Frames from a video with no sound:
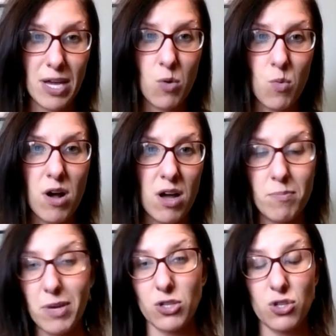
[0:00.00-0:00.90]
Pick one,
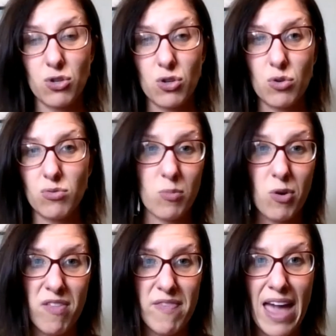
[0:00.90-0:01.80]
pick two, no
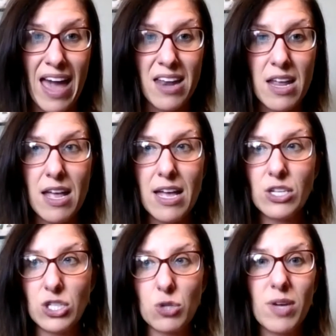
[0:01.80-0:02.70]
more than that,
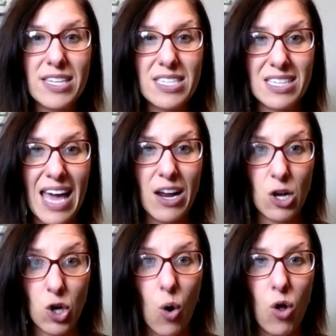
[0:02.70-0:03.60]
to get to
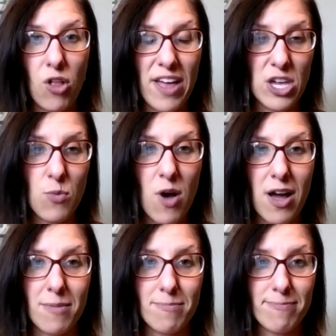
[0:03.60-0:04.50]
that goal that you want.